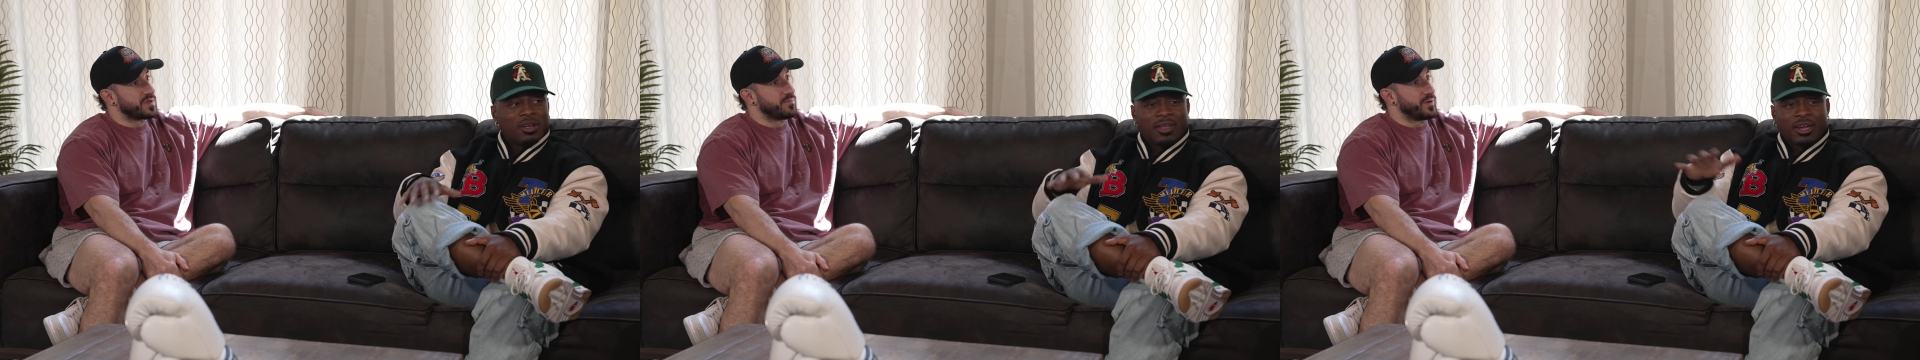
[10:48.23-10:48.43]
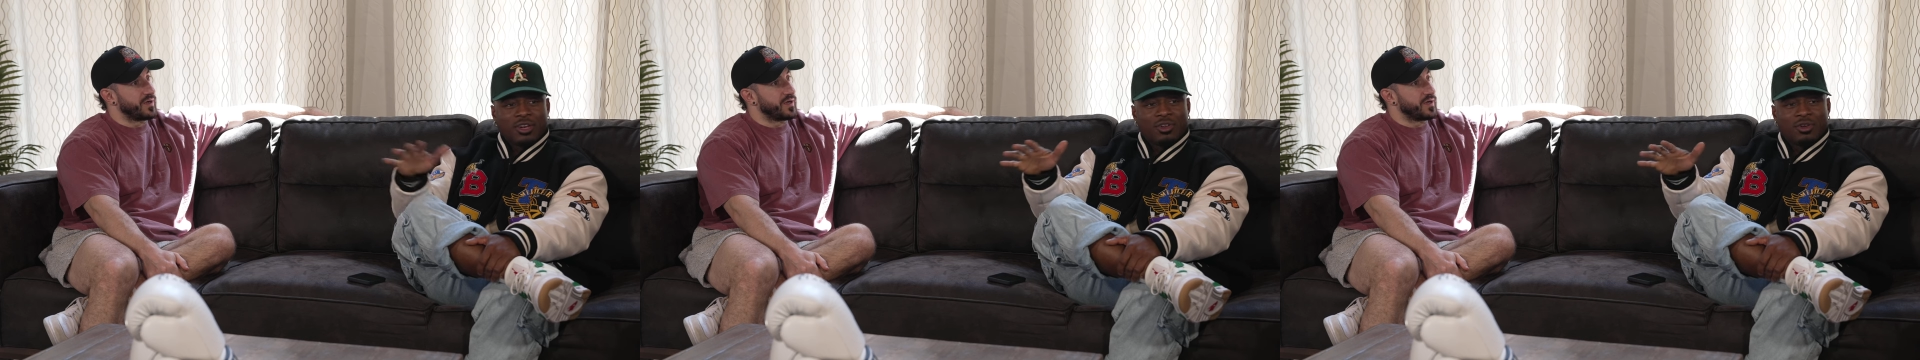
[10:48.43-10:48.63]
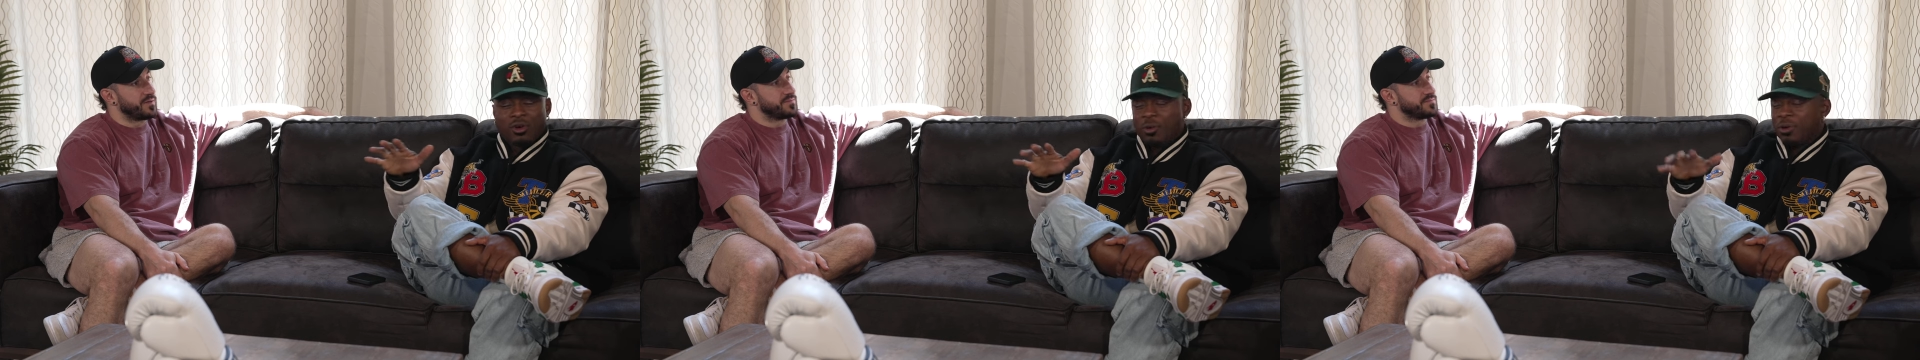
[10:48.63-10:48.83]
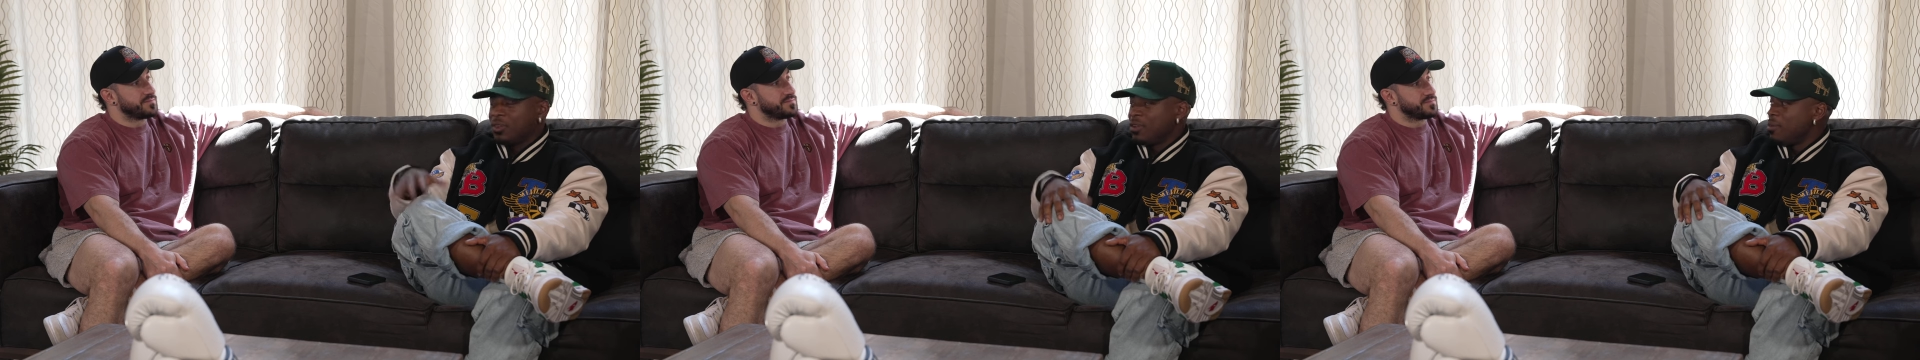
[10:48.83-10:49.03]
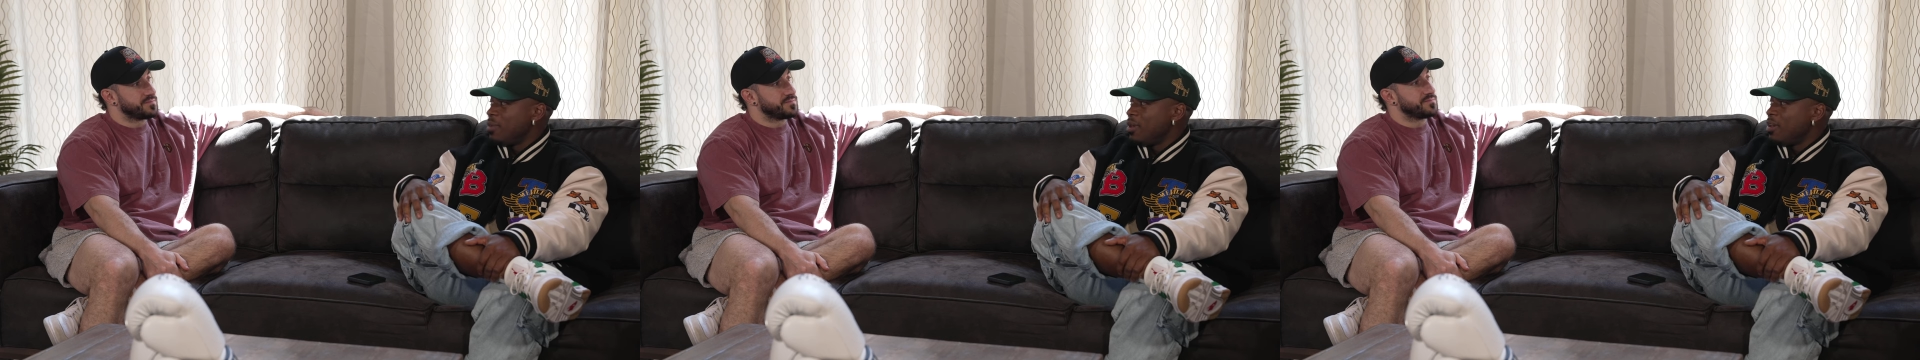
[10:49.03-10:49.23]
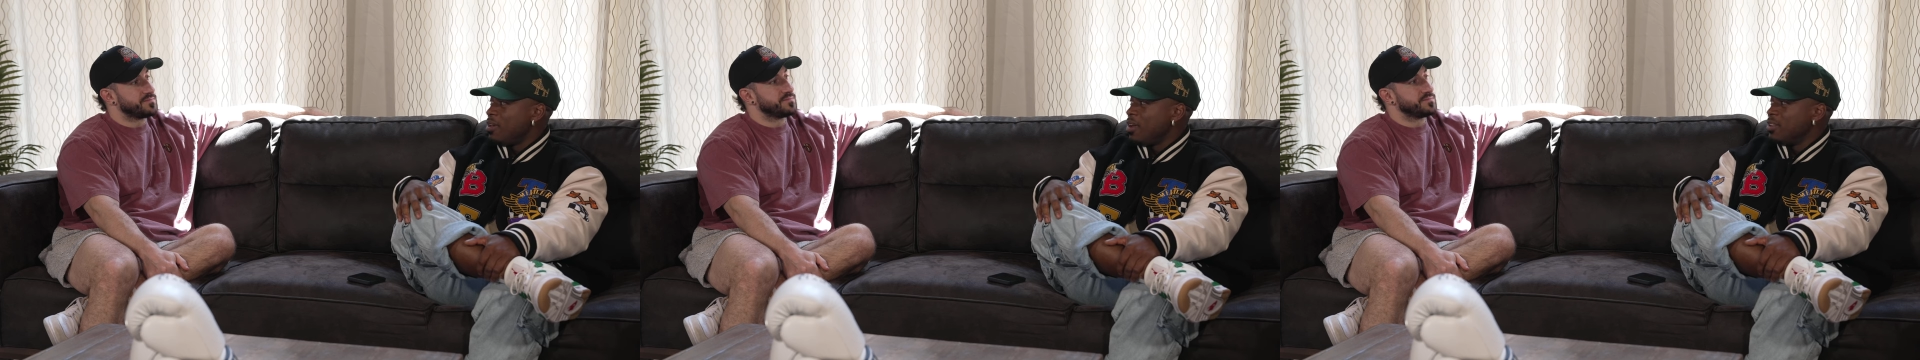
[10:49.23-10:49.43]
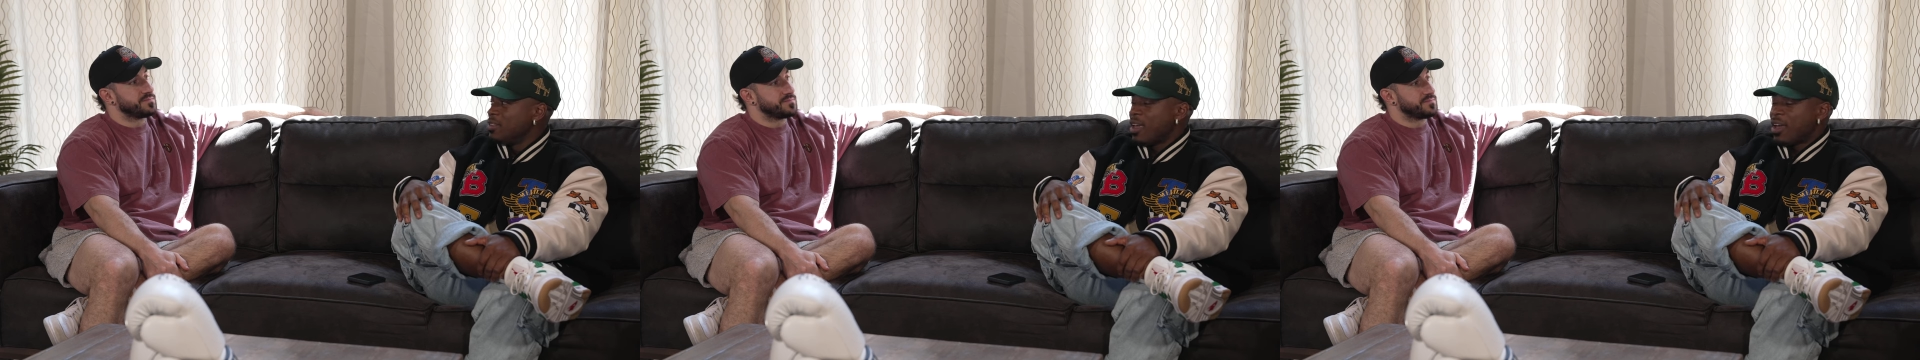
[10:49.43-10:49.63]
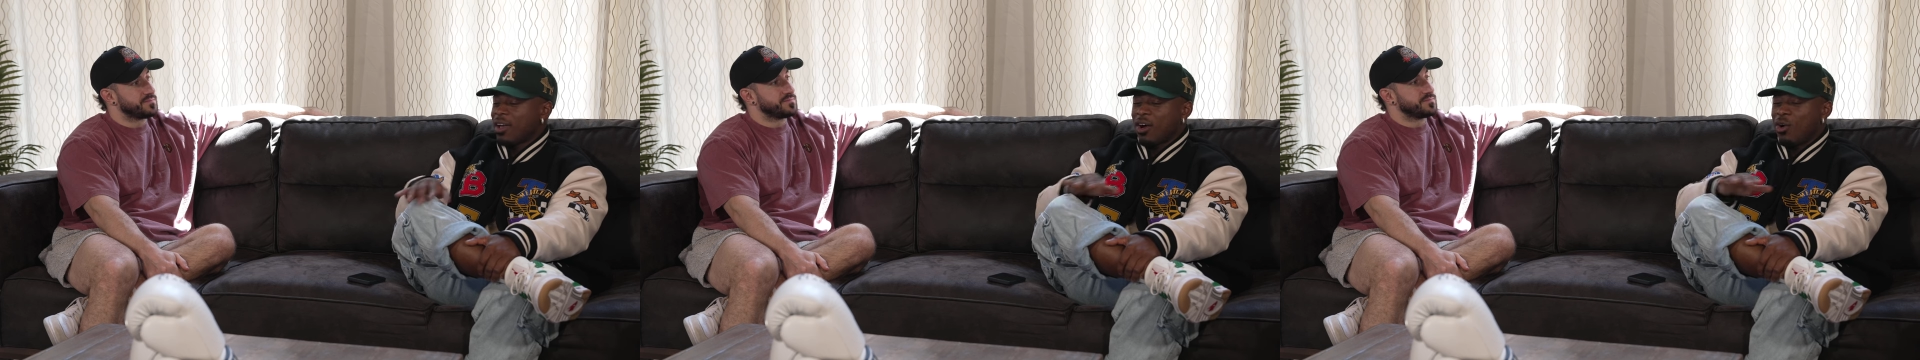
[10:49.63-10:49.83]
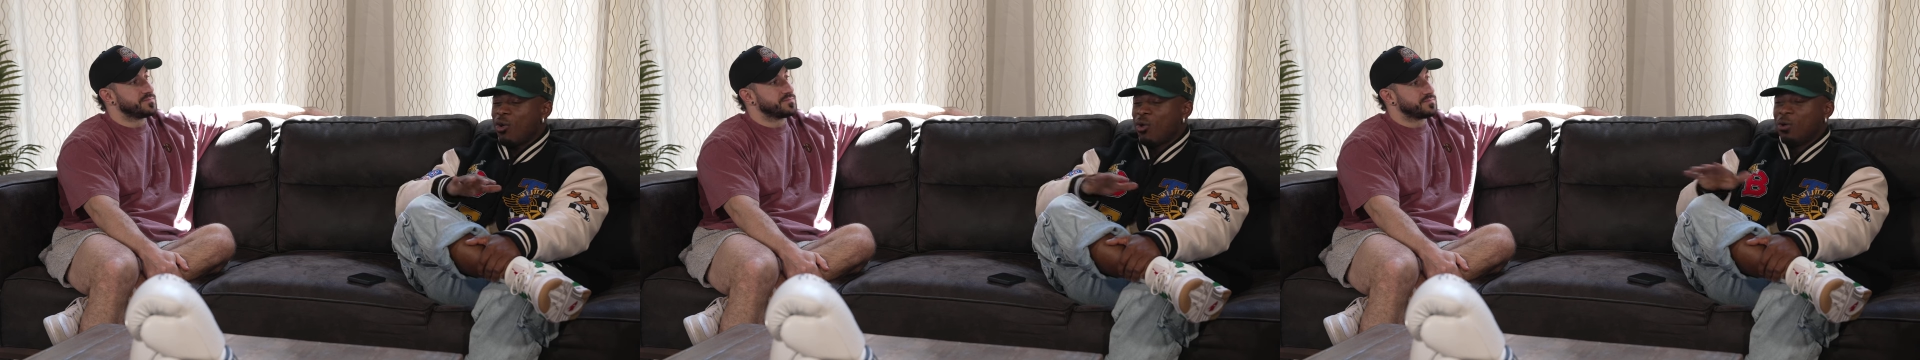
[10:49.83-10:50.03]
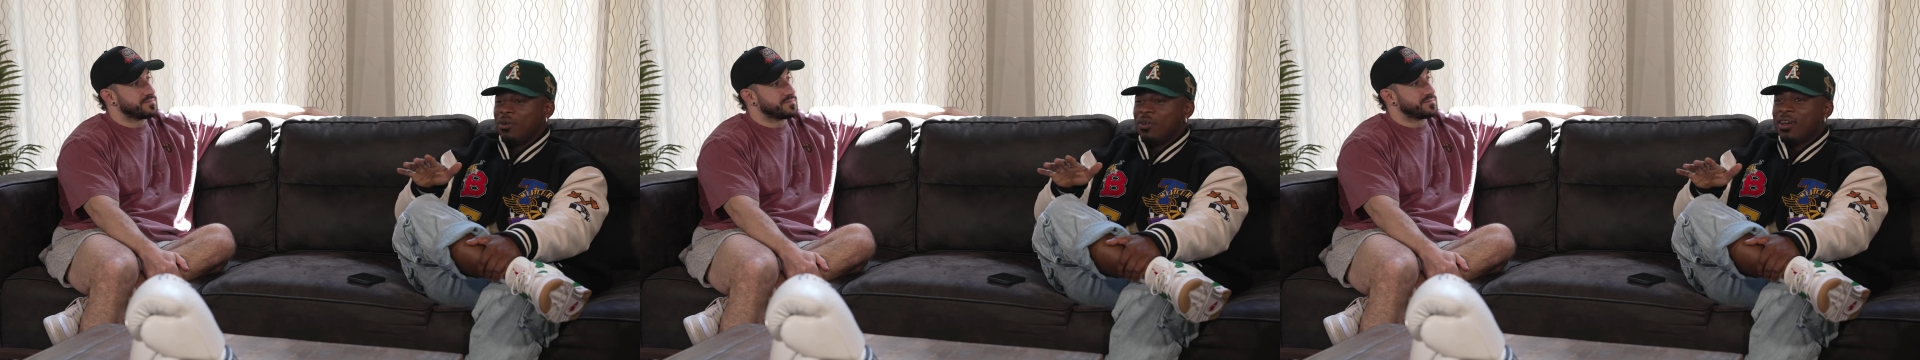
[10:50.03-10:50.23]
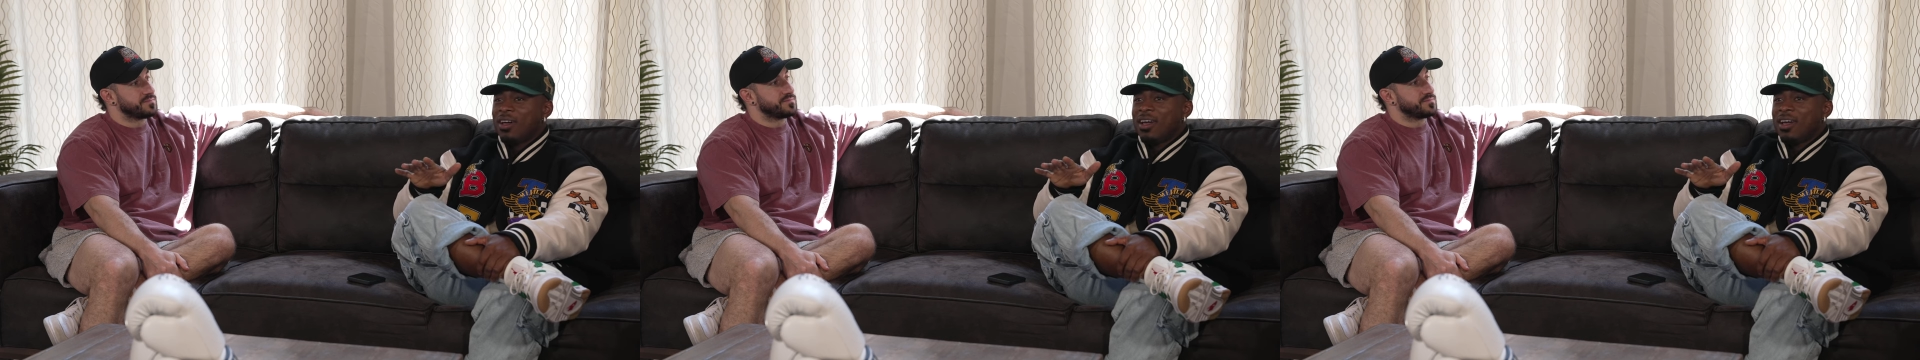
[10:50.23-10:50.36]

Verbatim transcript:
Speaker 1: I like going to meet. It's like a whole